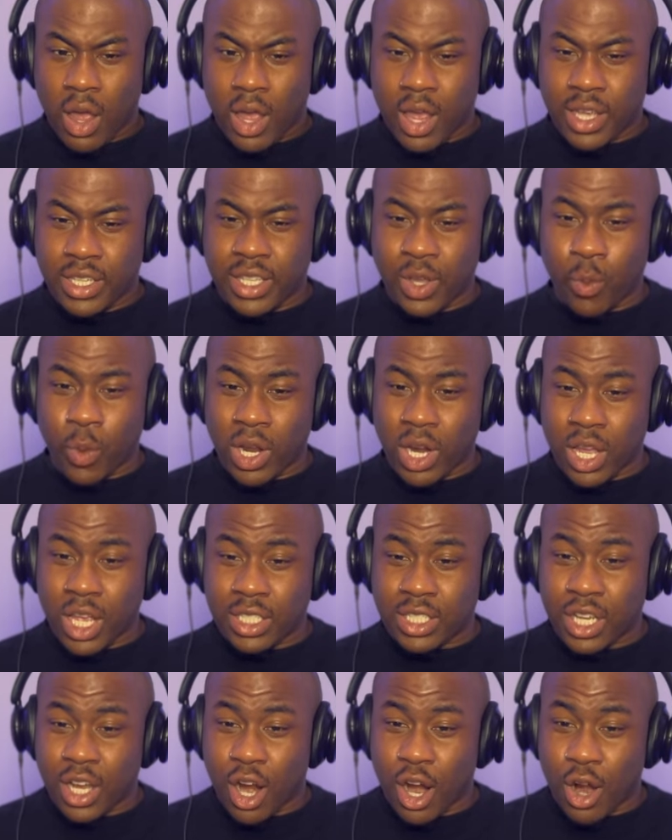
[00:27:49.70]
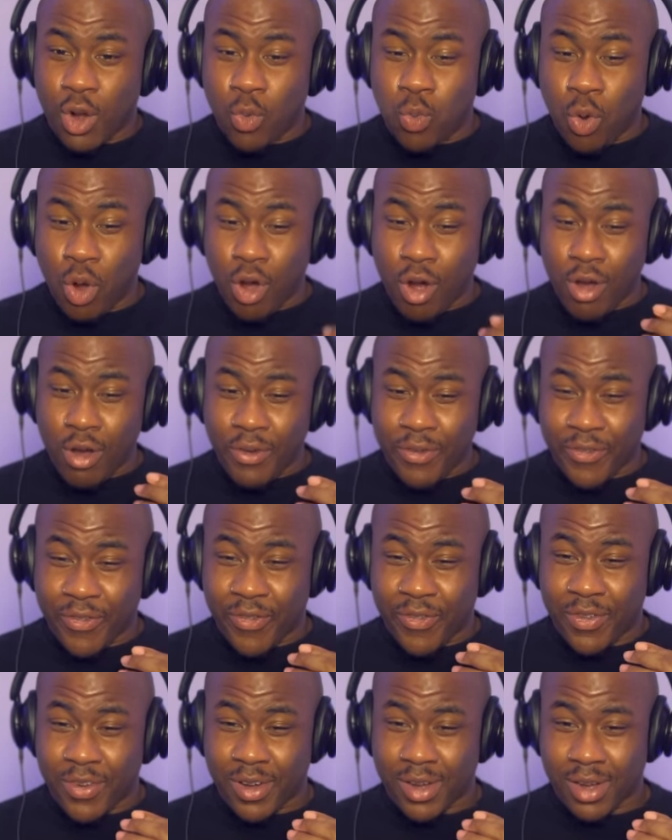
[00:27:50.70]
Is it one? Is it her
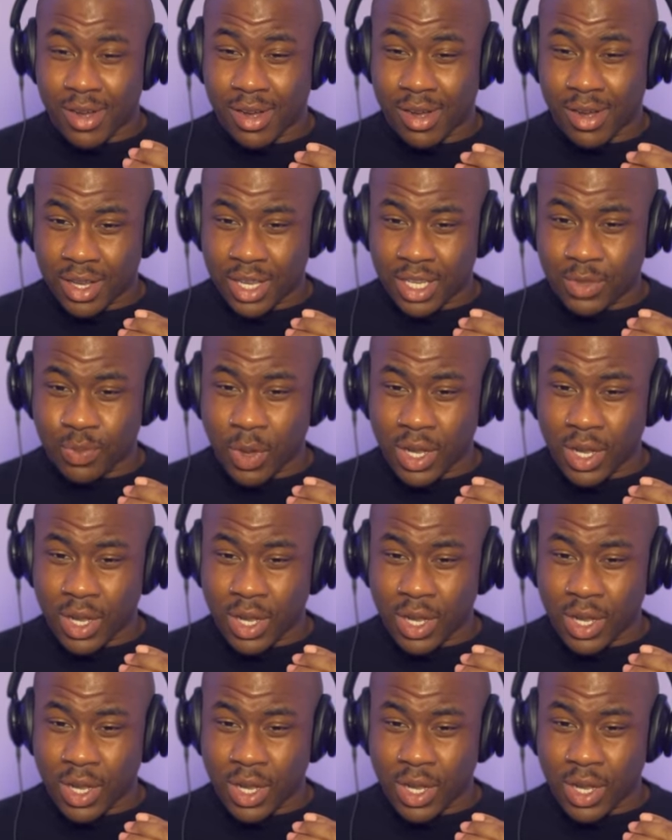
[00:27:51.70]
wolf? Is